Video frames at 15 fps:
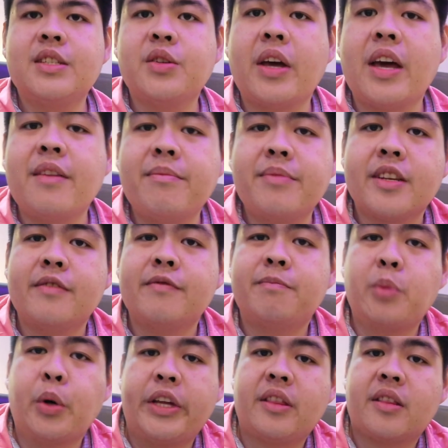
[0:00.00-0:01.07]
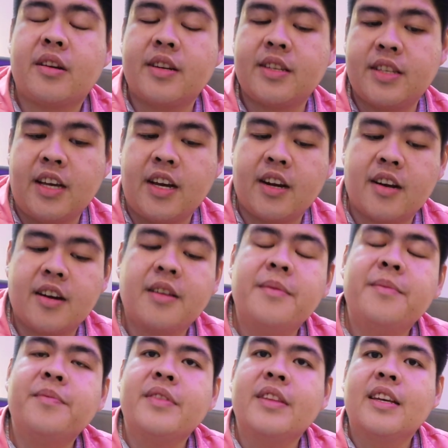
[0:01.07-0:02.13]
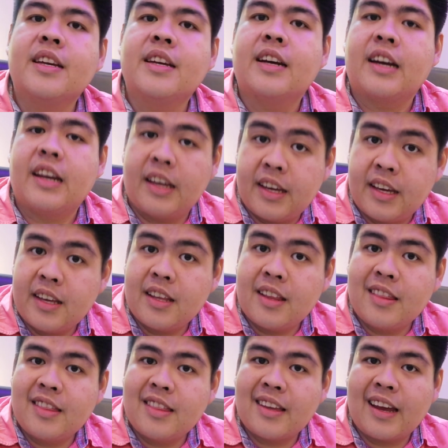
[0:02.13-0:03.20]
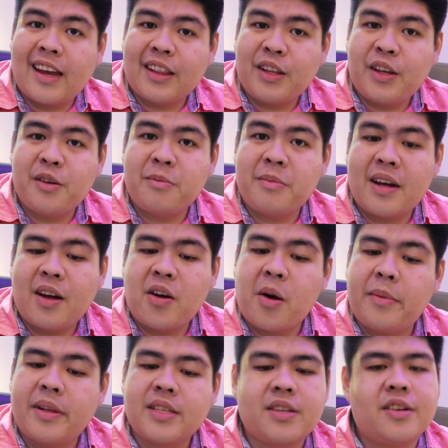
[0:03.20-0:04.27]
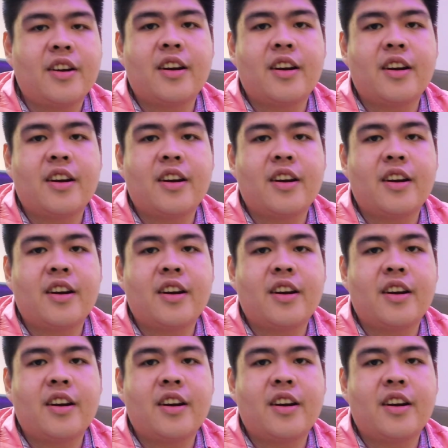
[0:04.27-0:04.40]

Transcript: So I have some pointers here. And ito yung mga comments ko